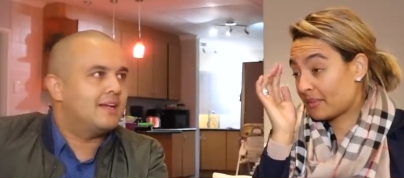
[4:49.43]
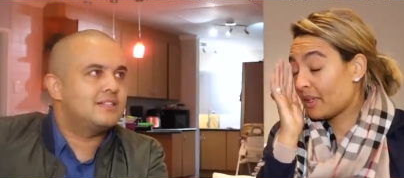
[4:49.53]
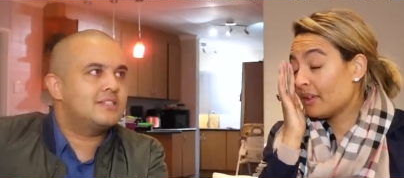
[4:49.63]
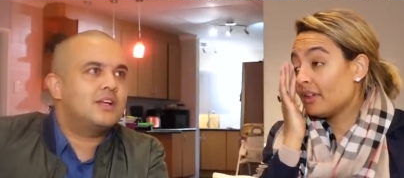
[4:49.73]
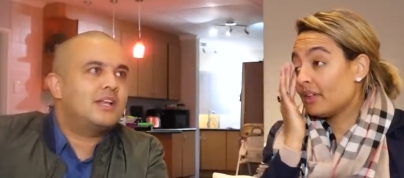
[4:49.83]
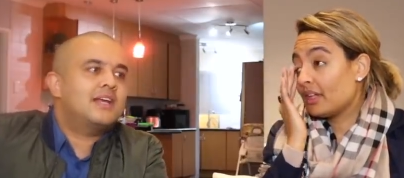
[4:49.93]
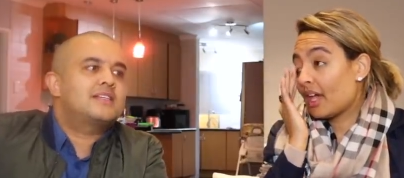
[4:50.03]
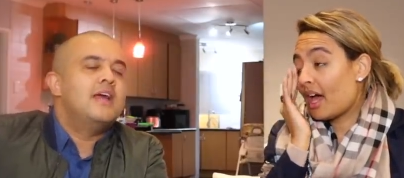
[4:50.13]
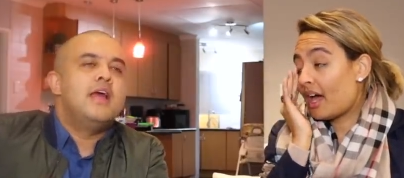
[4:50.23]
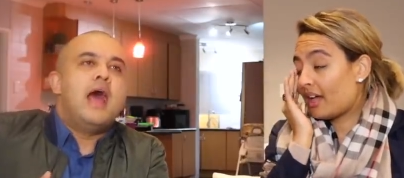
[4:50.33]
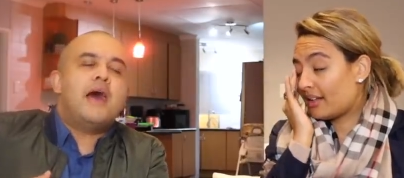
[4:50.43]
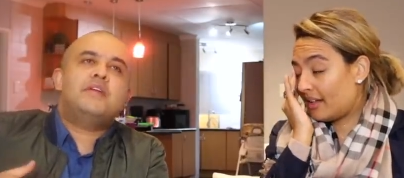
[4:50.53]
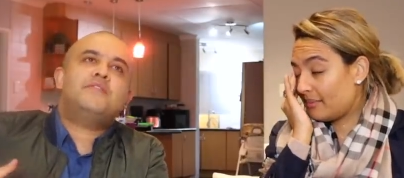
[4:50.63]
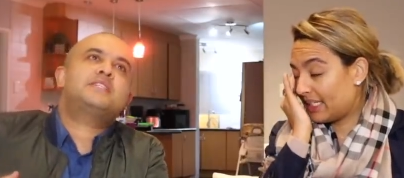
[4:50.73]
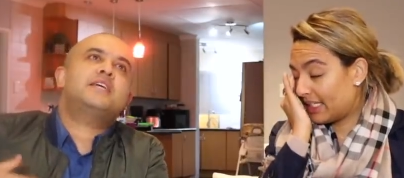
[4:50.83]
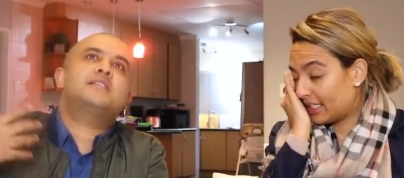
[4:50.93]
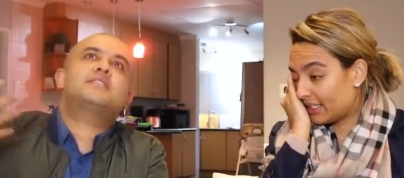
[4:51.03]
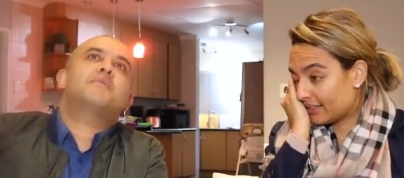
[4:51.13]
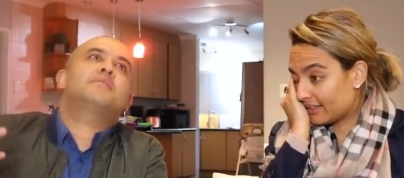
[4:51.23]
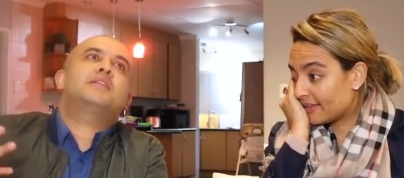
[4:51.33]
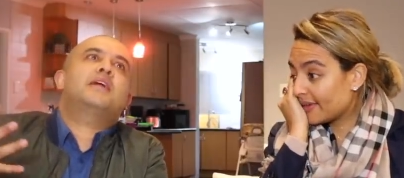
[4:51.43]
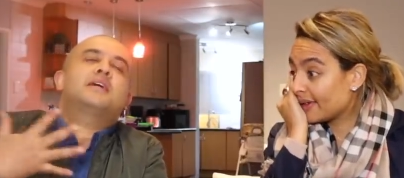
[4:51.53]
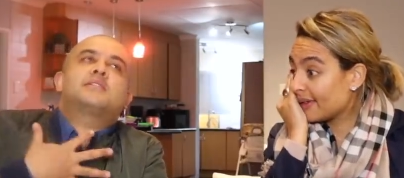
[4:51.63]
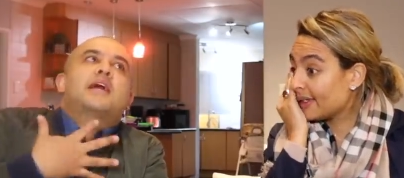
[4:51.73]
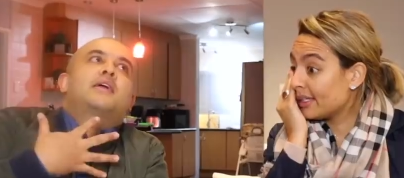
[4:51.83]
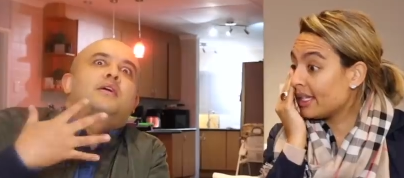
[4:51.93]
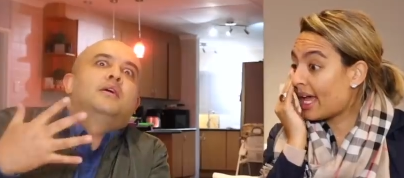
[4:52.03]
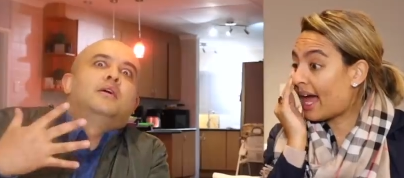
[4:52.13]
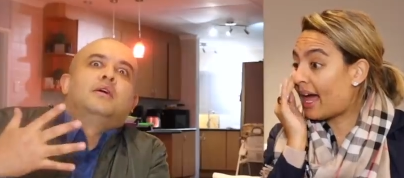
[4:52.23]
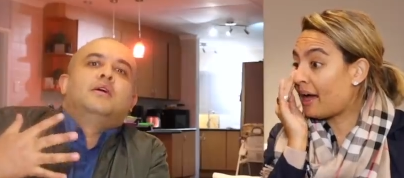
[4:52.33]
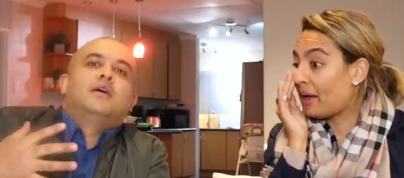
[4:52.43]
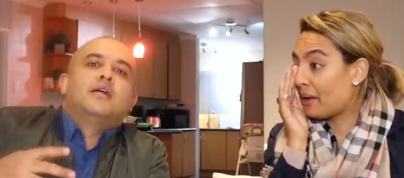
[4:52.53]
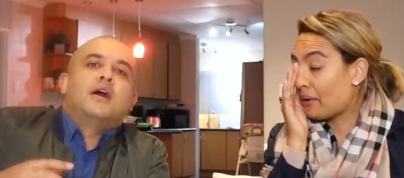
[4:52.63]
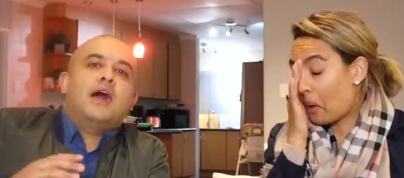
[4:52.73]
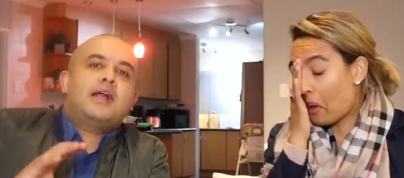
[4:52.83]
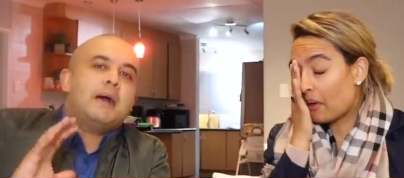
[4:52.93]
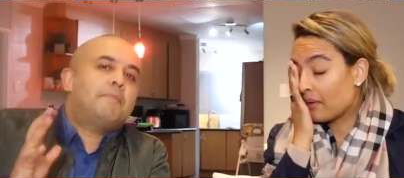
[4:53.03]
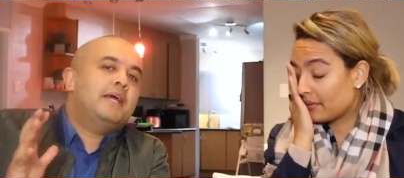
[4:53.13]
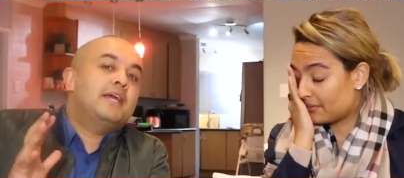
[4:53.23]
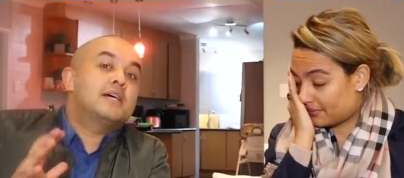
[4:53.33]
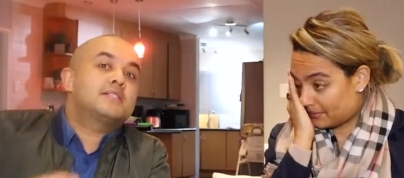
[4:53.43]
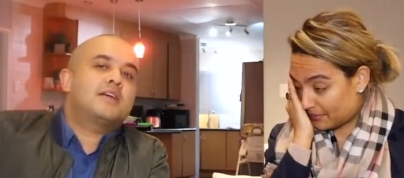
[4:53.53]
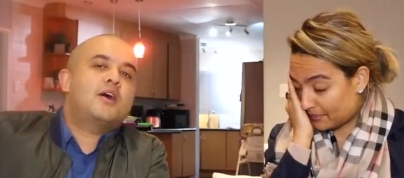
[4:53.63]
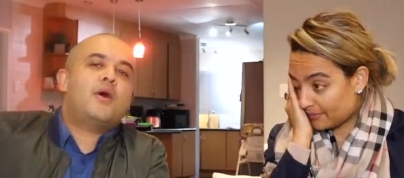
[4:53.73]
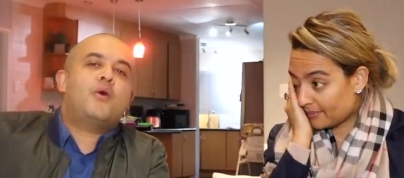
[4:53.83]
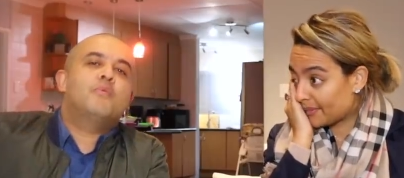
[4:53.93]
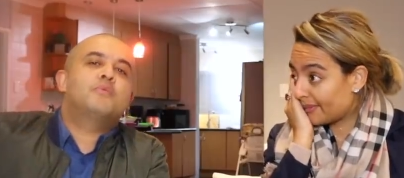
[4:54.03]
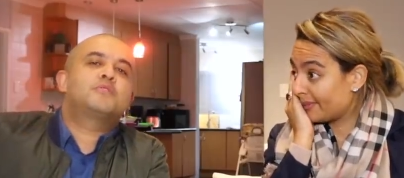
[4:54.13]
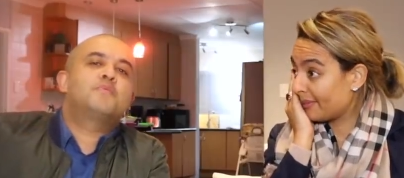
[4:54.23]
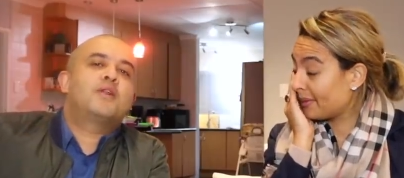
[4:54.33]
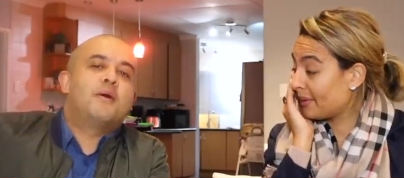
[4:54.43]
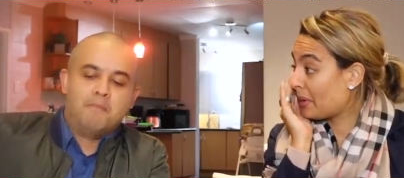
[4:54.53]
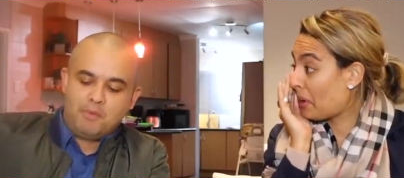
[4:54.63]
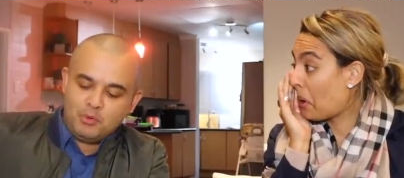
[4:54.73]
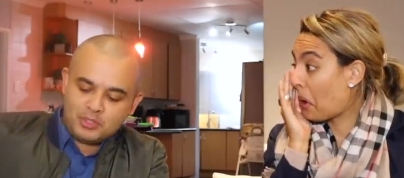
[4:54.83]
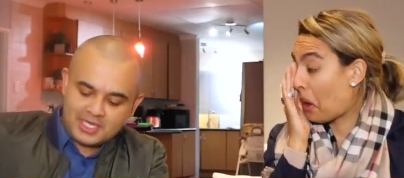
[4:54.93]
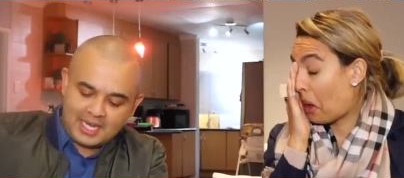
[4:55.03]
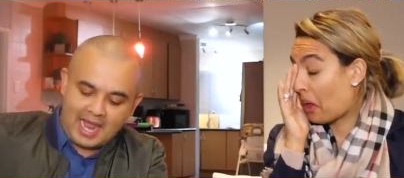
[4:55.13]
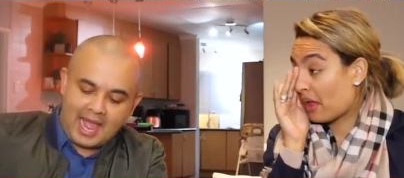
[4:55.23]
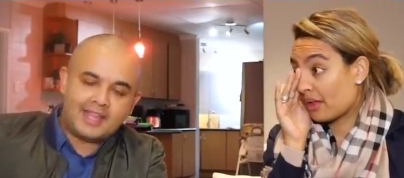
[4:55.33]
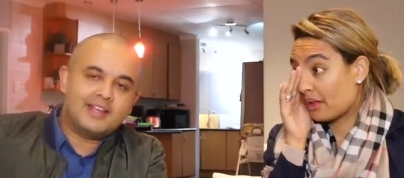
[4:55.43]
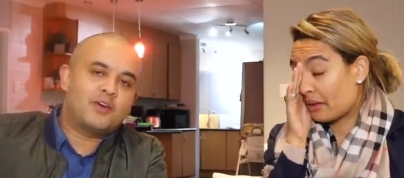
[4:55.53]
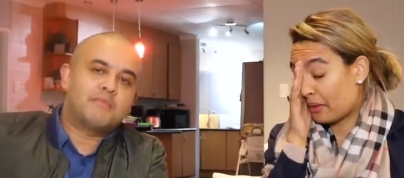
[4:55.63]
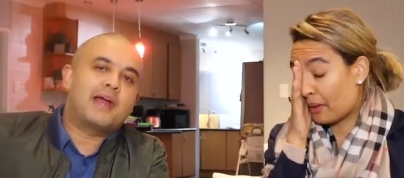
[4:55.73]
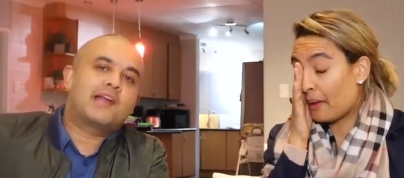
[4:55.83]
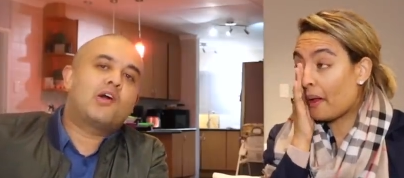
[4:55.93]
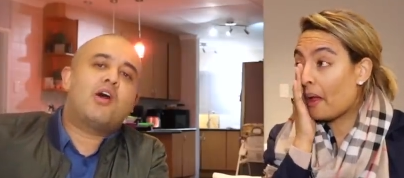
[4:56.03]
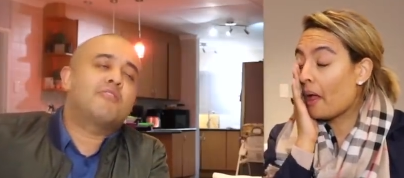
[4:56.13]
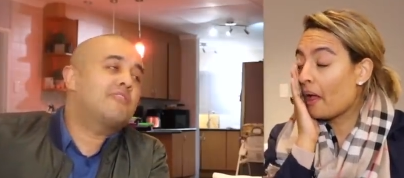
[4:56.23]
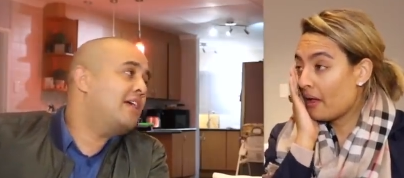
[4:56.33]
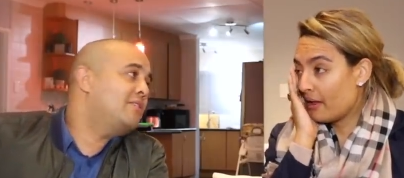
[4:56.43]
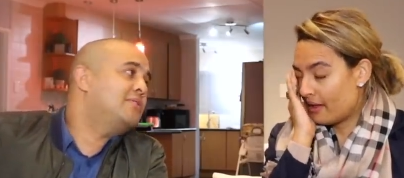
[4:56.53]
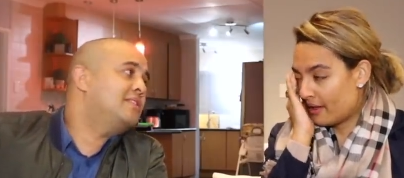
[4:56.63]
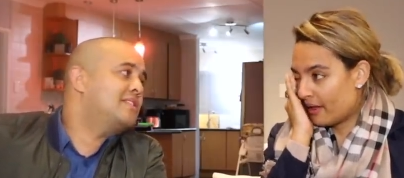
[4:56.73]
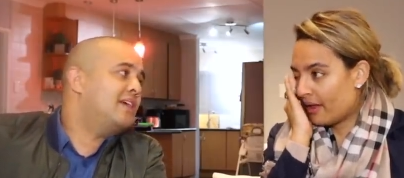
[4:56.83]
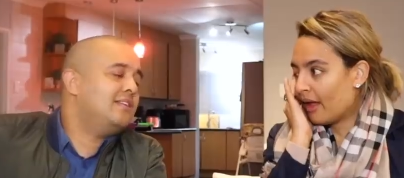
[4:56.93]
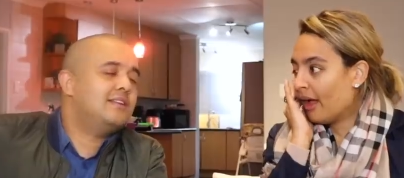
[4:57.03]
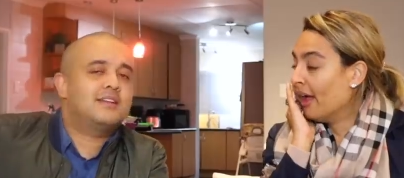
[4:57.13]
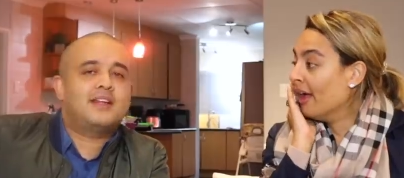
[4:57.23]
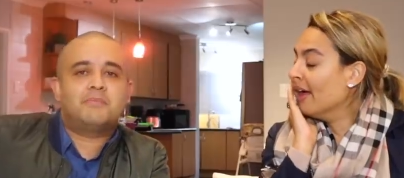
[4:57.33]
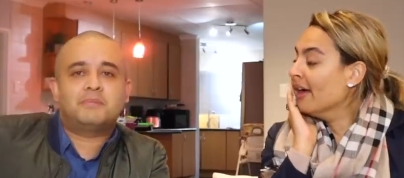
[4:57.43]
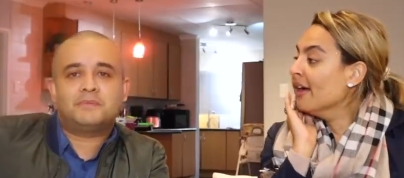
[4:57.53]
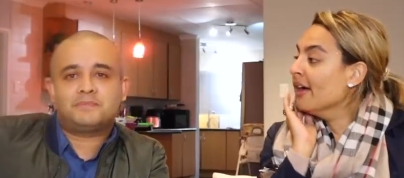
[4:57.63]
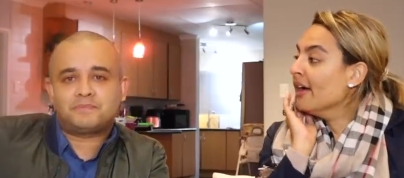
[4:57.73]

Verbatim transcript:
Speaker 1: It's just not like yeah. I've never seen something that is like yeah a couple of years ago, I almost put a Moorsa lion on my calf. Thank goodness that didn't happen.